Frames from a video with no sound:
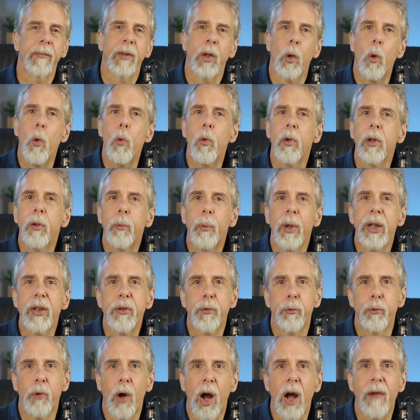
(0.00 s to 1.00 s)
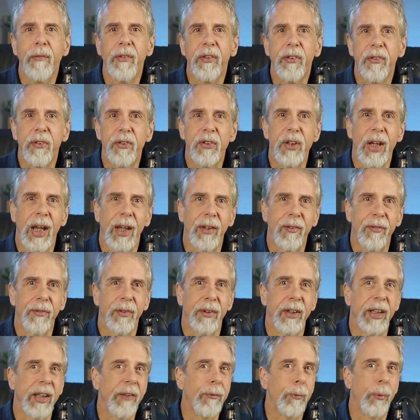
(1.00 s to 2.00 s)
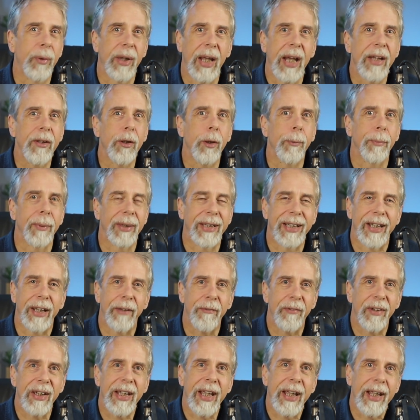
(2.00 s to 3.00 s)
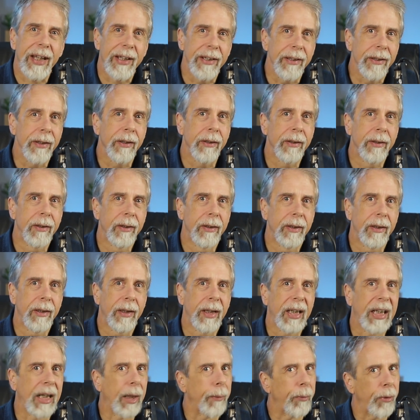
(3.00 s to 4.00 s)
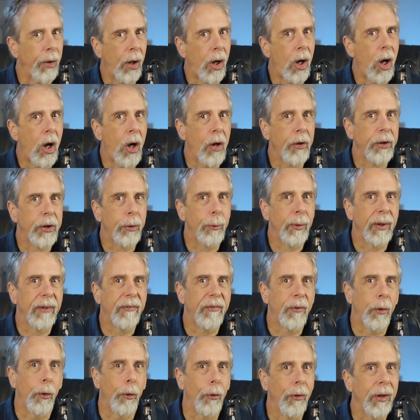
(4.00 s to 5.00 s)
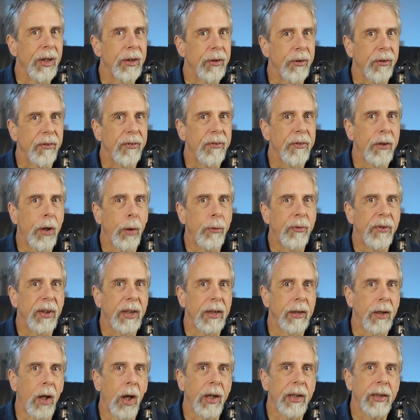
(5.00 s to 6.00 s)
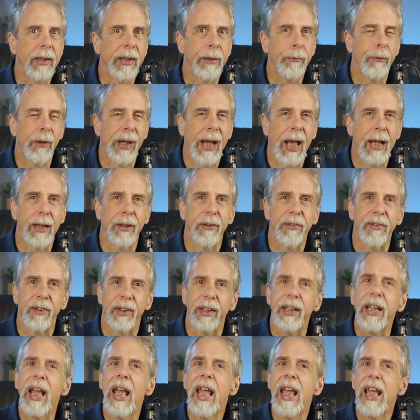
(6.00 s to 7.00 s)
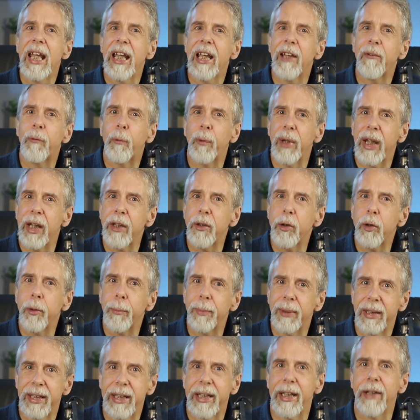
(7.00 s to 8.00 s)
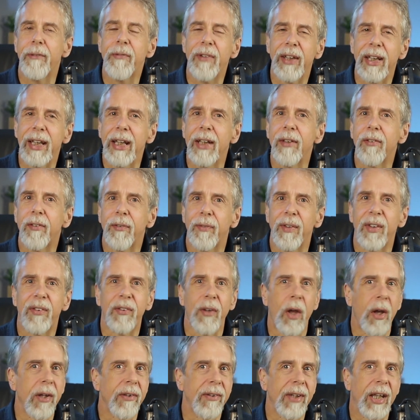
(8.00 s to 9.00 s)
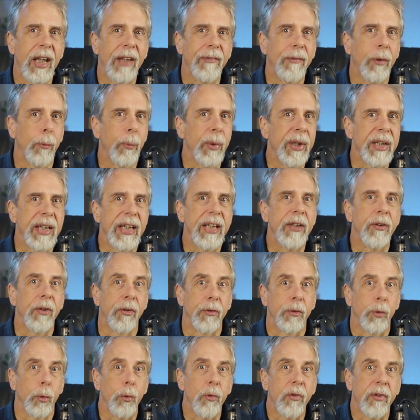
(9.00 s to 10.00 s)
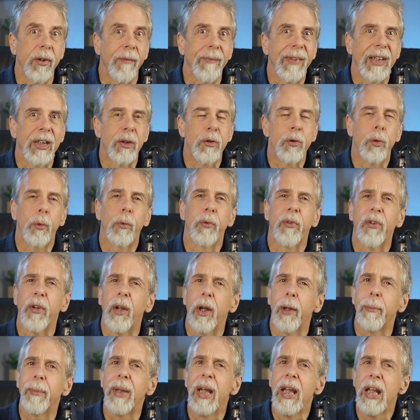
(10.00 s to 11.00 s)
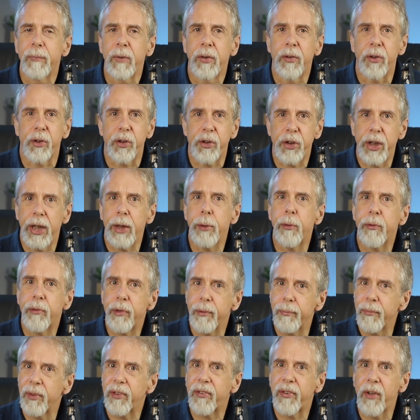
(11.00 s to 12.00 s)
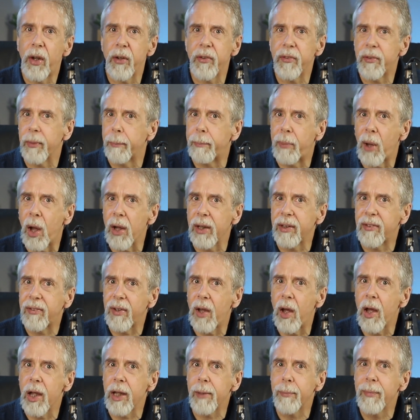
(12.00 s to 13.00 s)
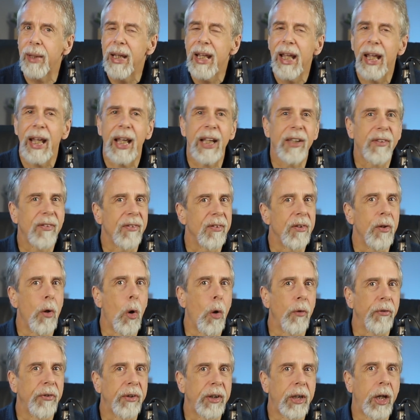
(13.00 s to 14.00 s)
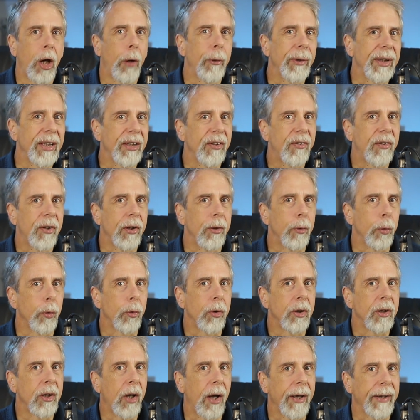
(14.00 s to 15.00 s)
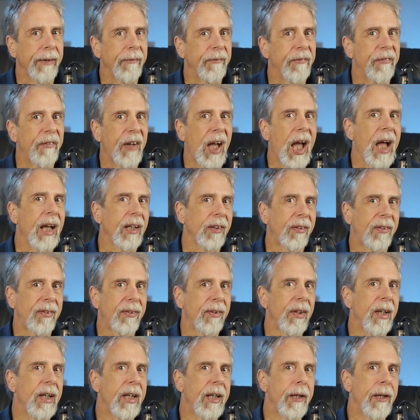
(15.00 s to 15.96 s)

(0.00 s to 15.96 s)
All of which rather suggests that if we end up giving in, and I'm not arguing for it, just noting likely reality, if we end up giving in to this idea that we need to do something short-term to shield from the sun to buy time, it's not going to look like that.